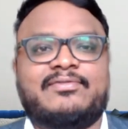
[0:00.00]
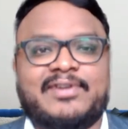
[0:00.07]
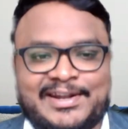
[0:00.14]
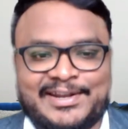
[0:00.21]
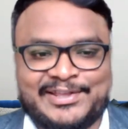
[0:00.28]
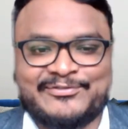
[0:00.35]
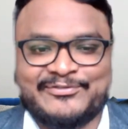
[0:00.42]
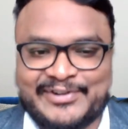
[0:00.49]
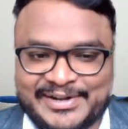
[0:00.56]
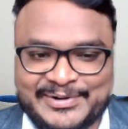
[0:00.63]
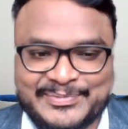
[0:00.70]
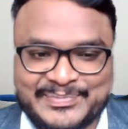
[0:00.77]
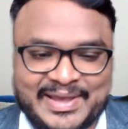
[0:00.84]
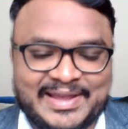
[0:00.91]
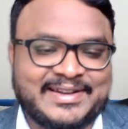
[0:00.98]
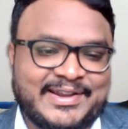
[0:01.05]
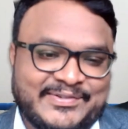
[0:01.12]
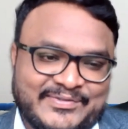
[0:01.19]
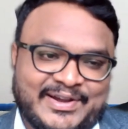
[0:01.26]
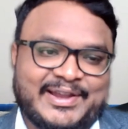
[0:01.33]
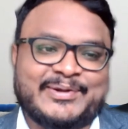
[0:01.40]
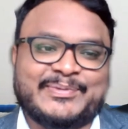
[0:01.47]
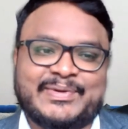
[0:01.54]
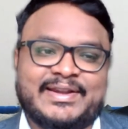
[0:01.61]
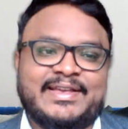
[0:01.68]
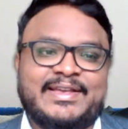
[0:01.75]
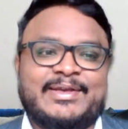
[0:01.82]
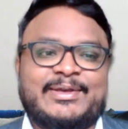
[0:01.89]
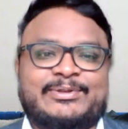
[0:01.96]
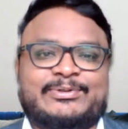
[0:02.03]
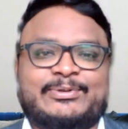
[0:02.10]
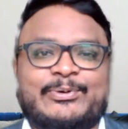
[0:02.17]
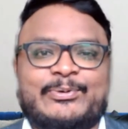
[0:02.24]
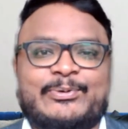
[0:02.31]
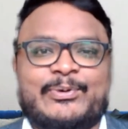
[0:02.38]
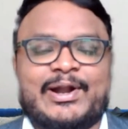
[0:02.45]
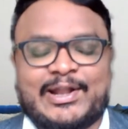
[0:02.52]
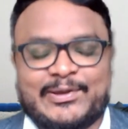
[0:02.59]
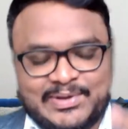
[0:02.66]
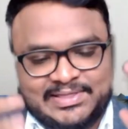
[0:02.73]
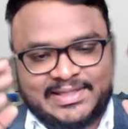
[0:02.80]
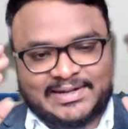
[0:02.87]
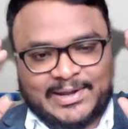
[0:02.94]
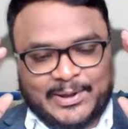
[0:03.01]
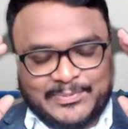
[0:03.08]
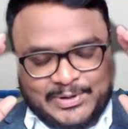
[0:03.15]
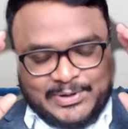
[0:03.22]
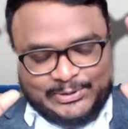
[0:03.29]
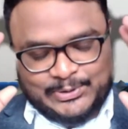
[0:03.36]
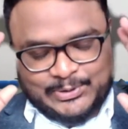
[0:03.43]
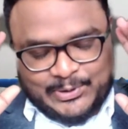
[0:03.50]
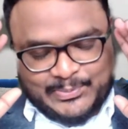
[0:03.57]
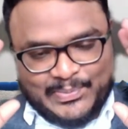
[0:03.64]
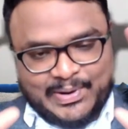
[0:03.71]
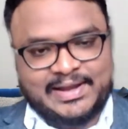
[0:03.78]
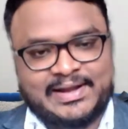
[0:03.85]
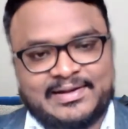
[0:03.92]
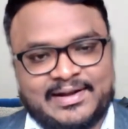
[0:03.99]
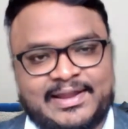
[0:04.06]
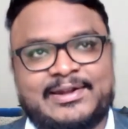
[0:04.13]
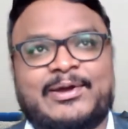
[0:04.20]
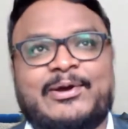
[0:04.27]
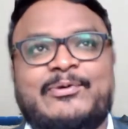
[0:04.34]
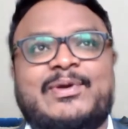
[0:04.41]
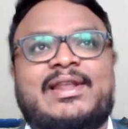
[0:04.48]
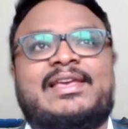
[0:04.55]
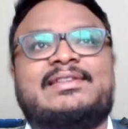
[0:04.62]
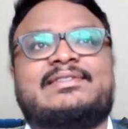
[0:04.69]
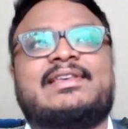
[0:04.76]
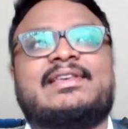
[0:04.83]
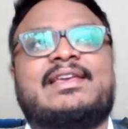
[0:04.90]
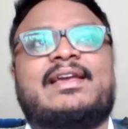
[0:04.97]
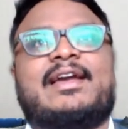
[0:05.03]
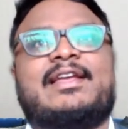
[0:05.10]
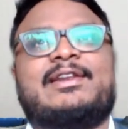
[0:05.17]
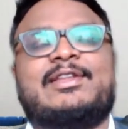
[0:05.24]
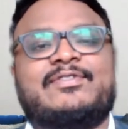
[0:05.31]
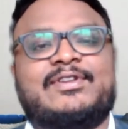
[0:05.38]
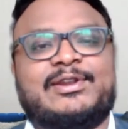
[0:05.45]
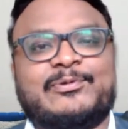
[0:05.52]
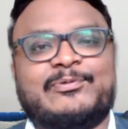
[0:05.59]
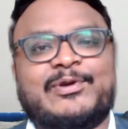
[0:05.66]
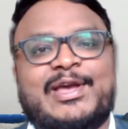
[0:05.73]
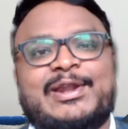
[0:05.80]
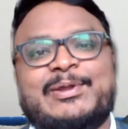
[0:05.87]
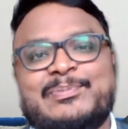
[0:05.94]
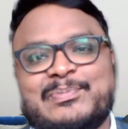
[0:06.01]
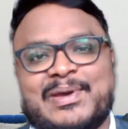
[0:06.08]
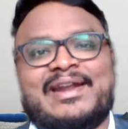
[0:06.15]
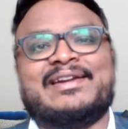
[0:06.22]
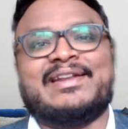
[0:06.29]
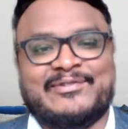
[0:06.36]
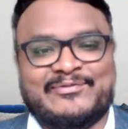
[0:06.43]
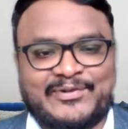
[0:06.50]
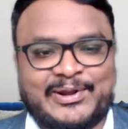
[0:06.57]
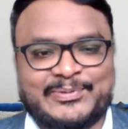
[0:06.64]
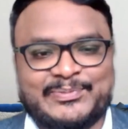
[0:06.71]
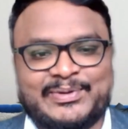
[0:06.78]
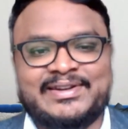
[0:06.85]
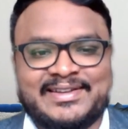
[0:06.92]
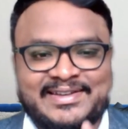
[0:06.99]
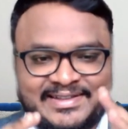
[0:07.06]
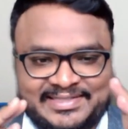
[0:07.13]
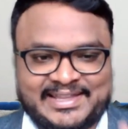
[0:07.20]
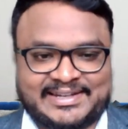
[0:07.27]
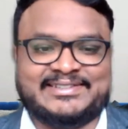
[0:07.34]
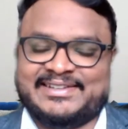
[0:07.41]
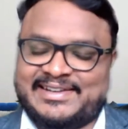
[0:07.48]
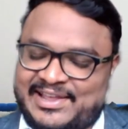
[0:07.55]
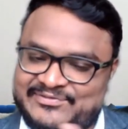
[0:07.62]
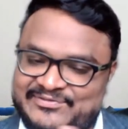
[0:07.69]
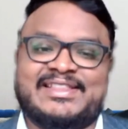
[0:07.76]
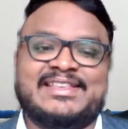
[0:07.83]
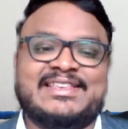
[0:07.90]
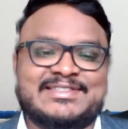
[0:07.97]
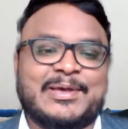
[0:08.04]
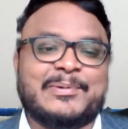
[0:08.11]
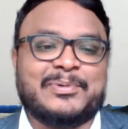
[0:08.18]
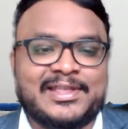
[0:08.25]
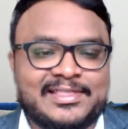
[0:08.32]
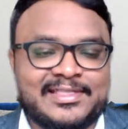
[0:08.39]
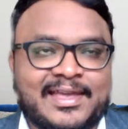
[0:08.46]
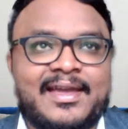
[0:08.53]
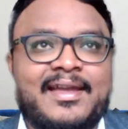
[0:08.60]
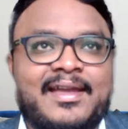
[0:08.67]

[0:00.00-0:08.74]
very very bad environment so whatever that coming to your mind right now when i say i live in a very bad environment that's it everything is happening there